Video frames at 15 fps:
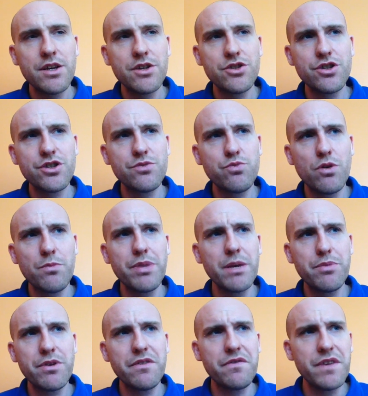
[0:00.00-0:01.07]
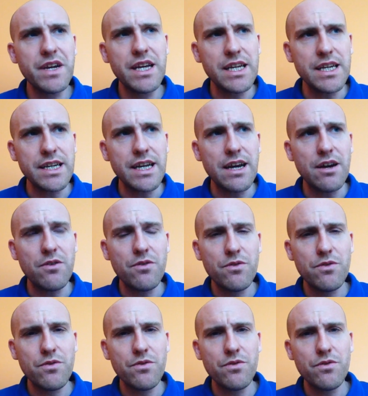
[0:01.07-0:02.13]
just what people are feeling now,
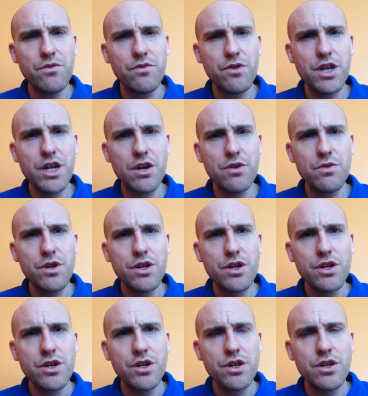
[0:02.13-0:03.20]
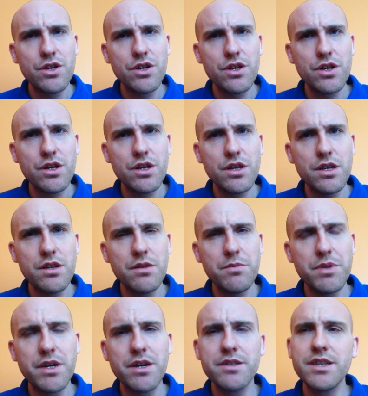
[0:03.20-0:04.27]
you know,
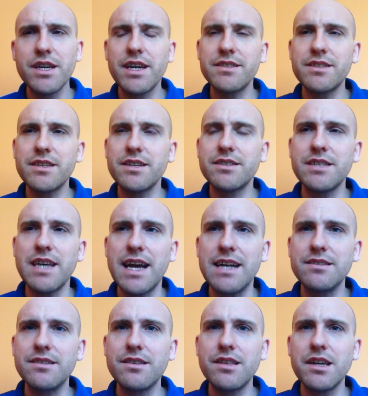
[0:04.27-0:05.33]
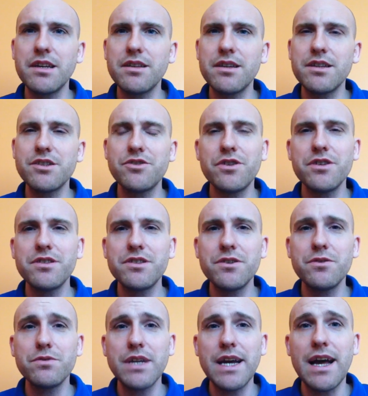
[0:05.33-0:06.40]
because it's sad to think that it's not
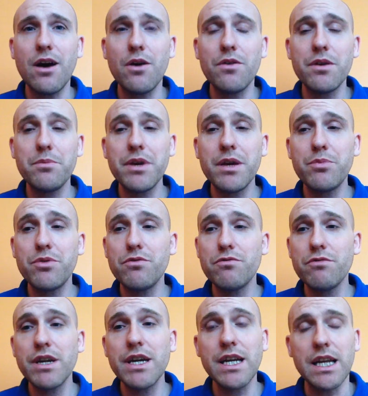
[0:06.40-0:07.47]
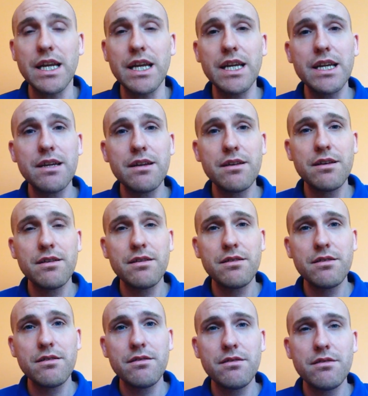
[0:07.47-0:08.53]
until now that people really
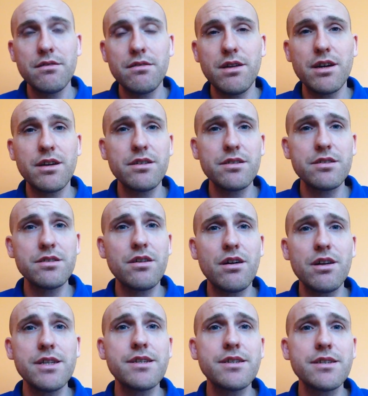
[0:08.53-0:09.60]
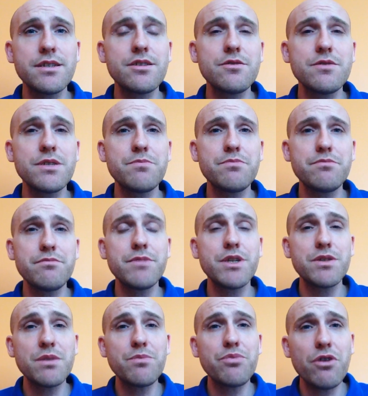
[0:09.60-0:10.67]
are going to start listening to his
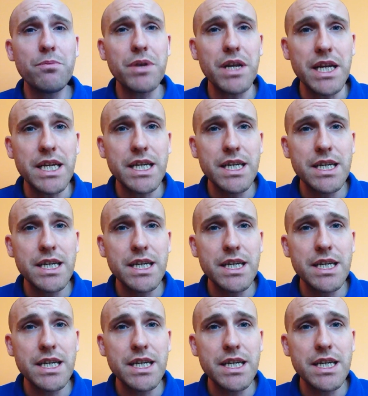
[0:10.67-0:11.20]
music properly,